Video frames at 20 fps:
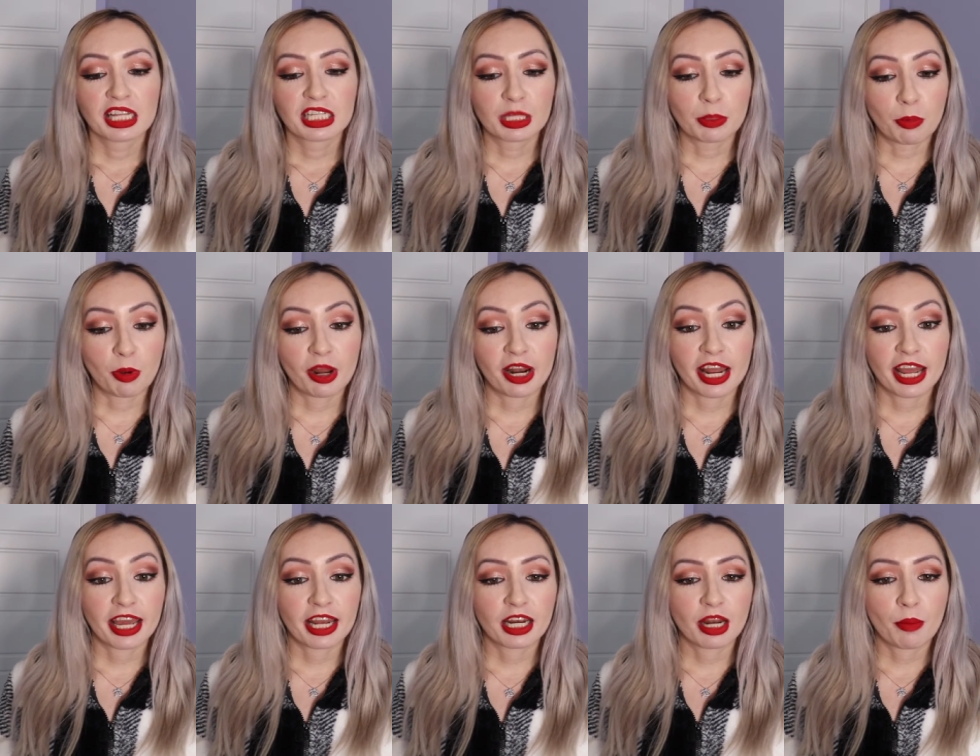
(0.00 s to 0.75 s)
to
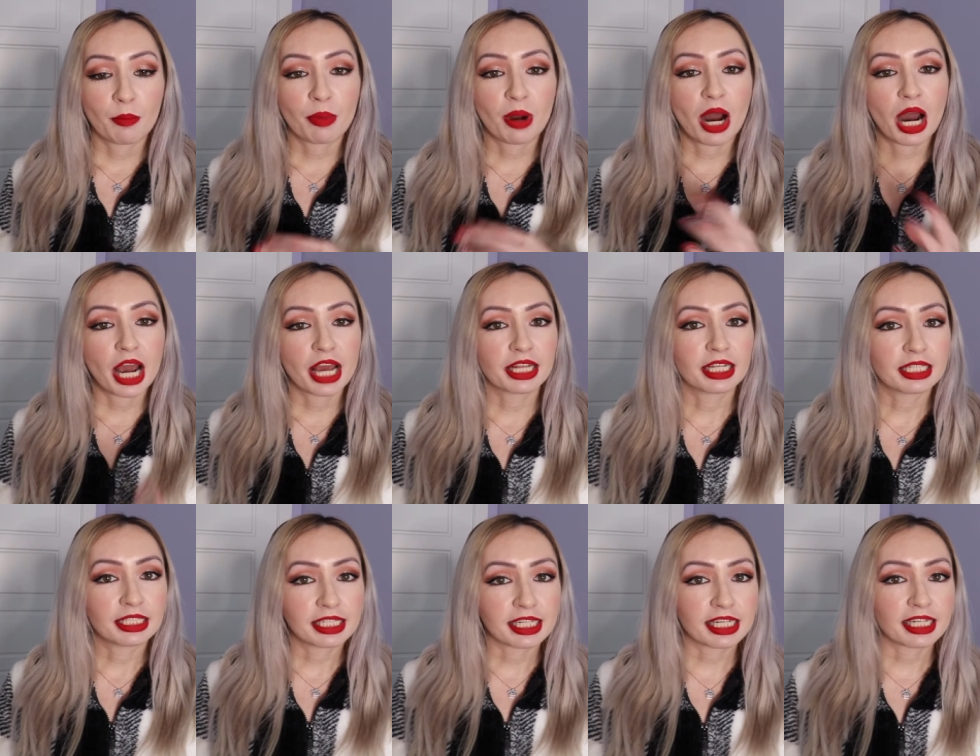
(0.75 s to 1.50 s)
put in
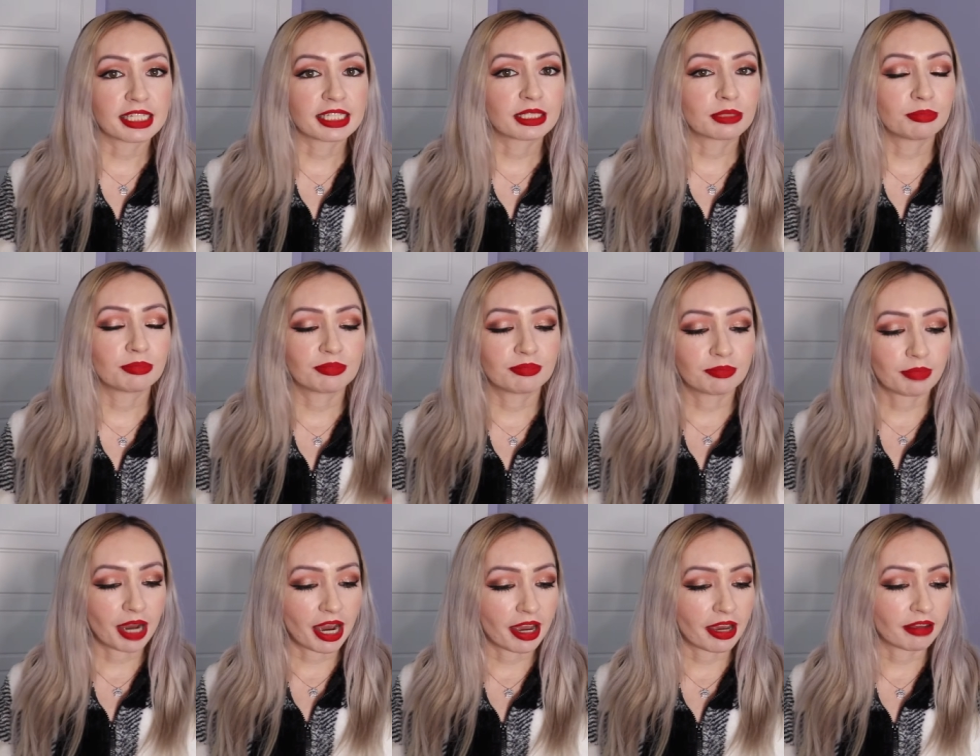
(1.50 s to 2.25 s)
behind the scenes
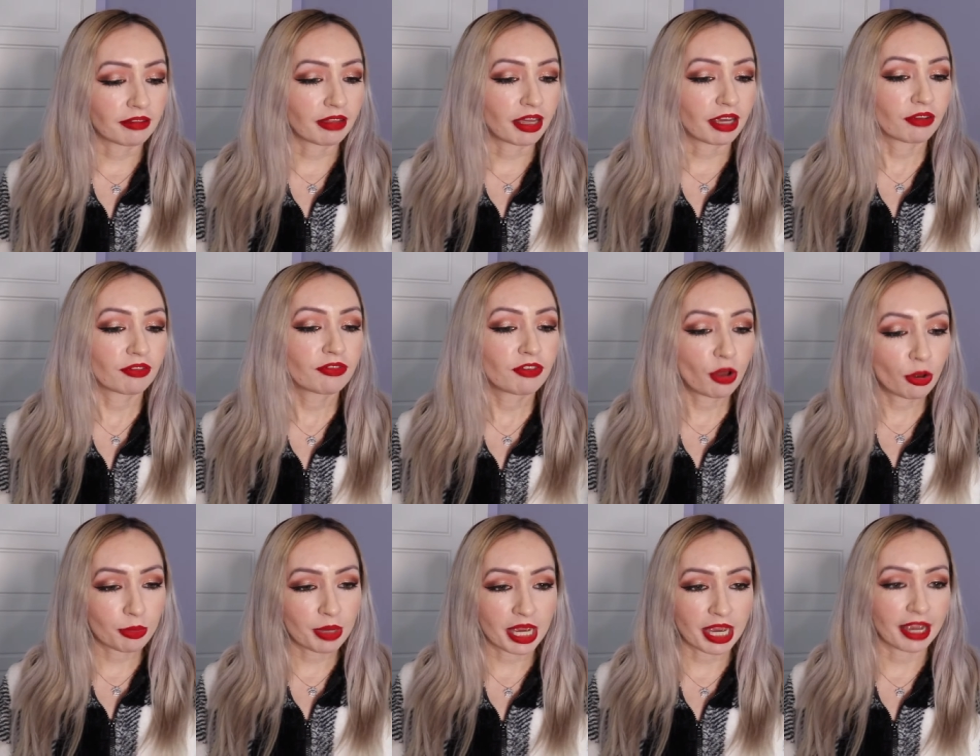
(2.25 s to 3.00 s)
by like
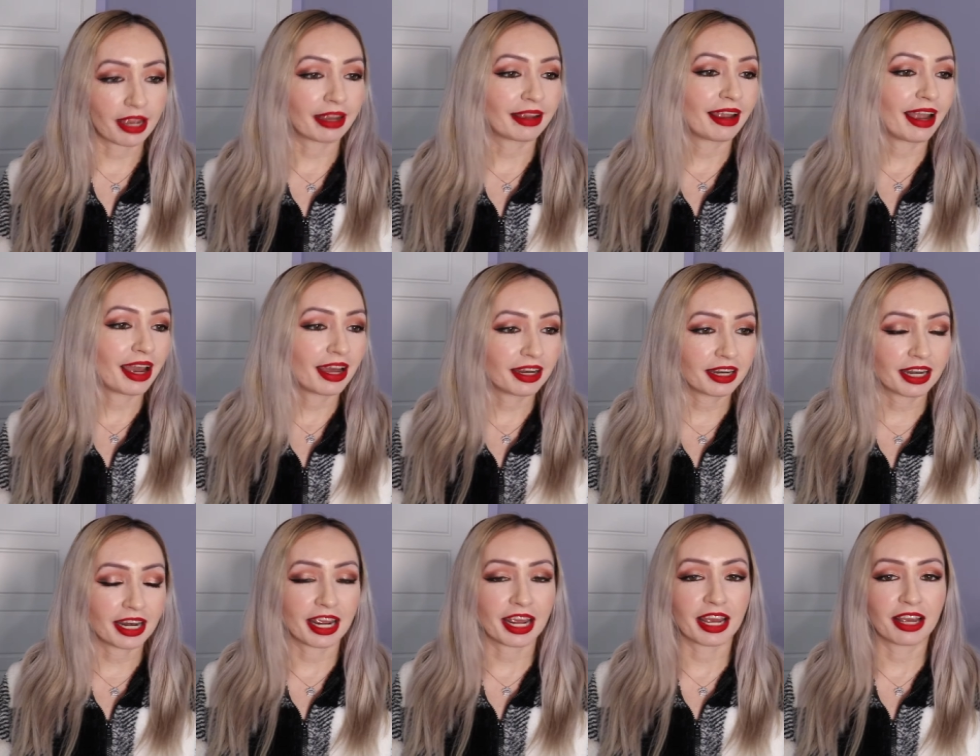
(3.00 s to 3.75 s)
filming,
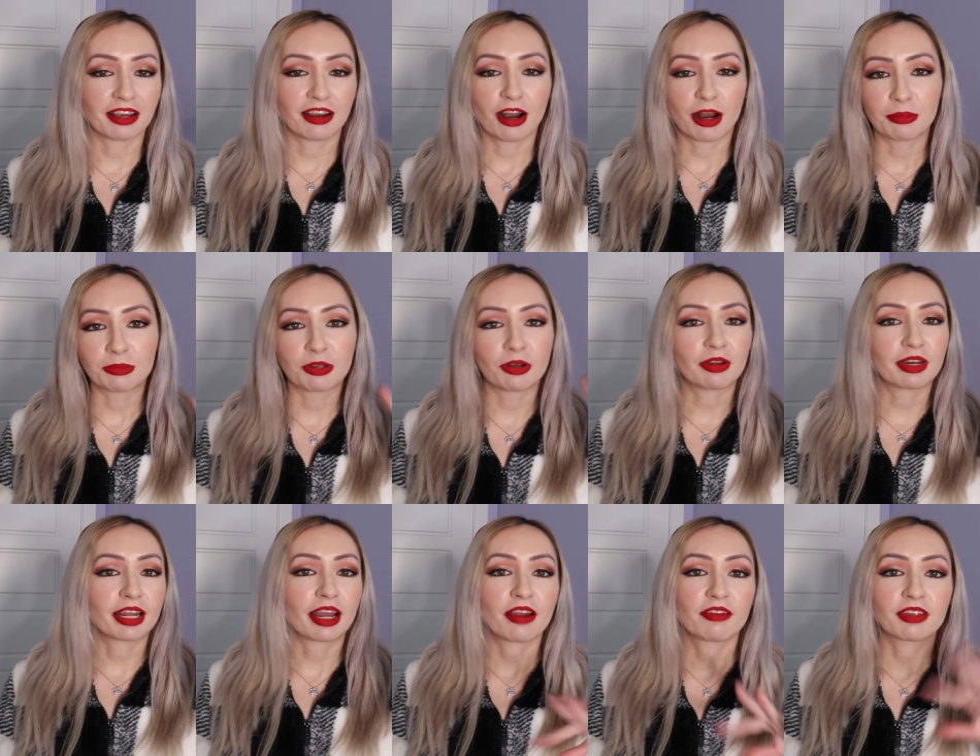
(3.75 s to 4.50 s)
editing,
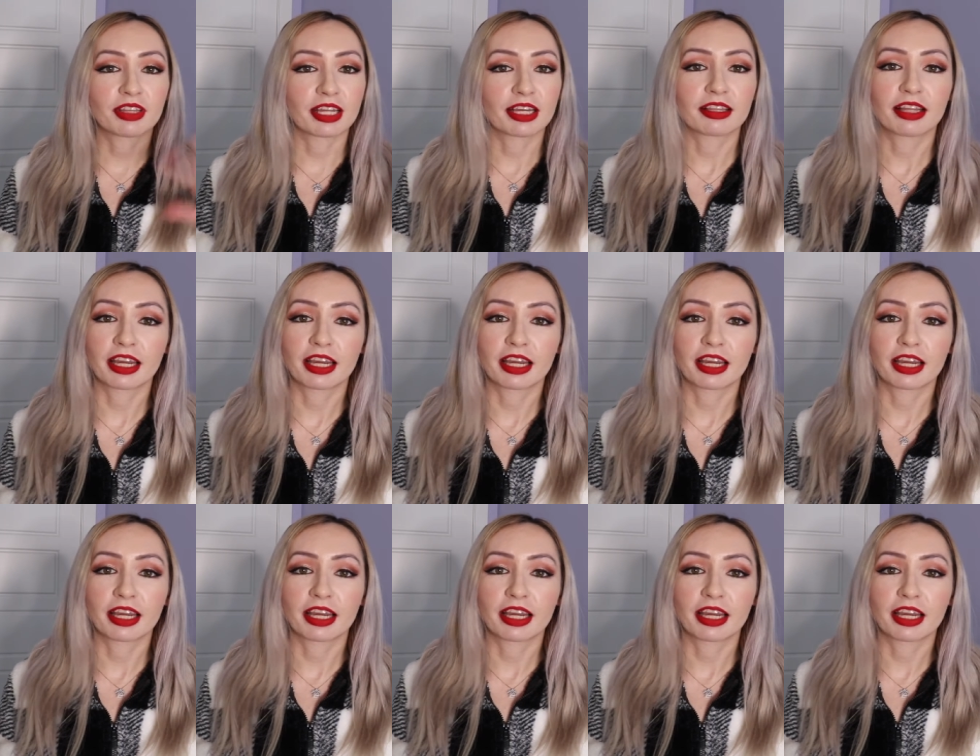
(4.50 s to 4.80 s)
uploading, everything.